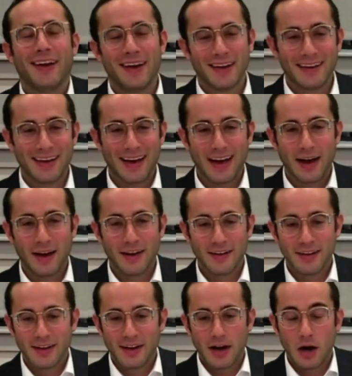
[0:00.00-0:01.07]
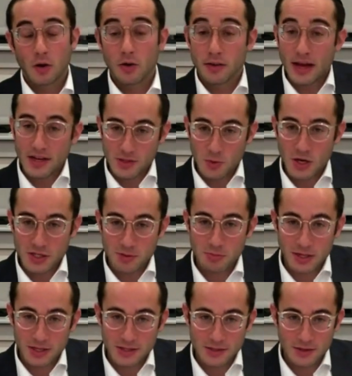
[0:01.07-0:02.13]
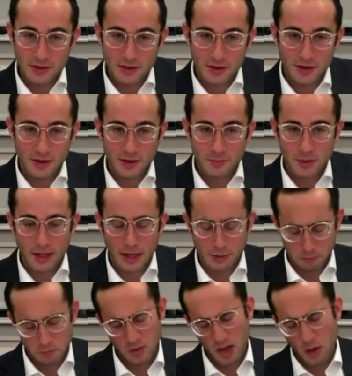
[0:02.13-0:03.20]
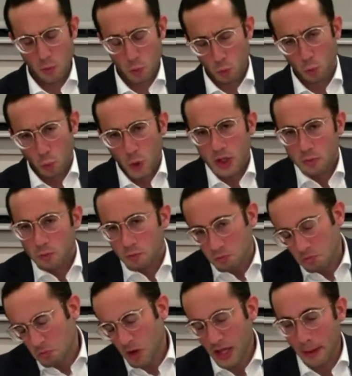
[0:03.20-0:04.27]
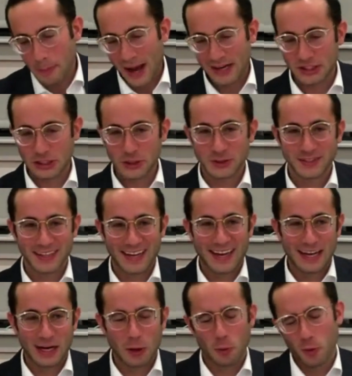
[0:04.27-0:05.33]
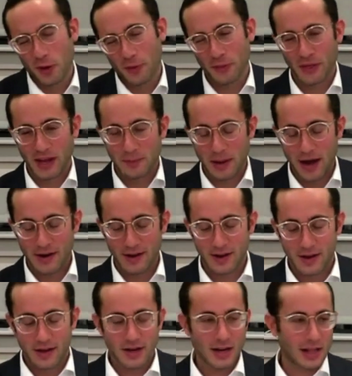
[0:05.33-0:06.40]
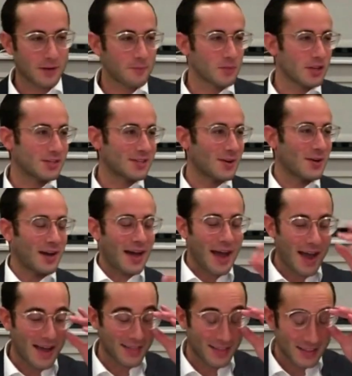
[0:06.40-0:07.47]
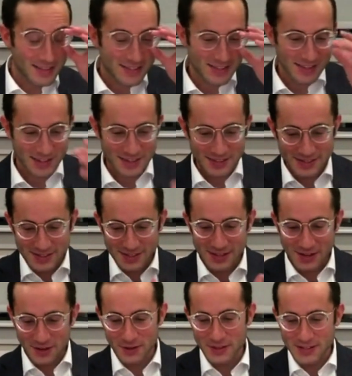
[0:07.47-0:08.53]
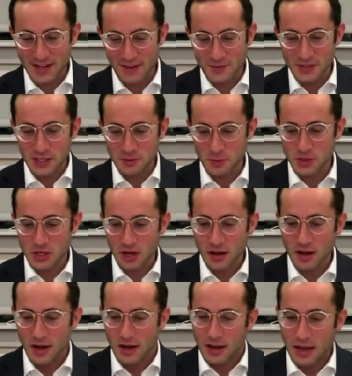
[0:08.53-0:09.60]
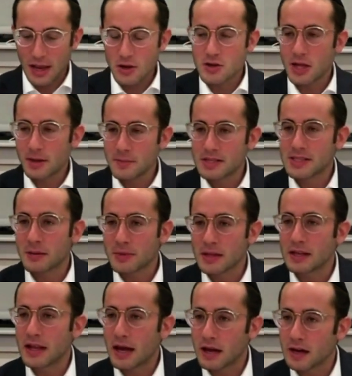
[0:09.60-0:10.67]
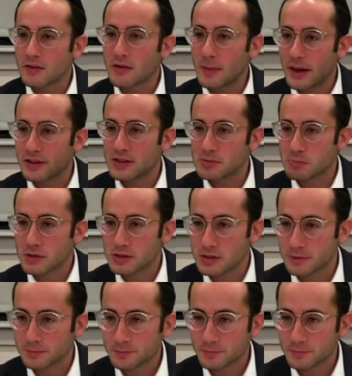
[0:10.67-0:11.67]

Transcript: Yeah. Oh, next question, please. And be like, oh, we'll get back to you. We'll think about it. So I had this conversation with the shidduch. Can you tell me something negative about this person?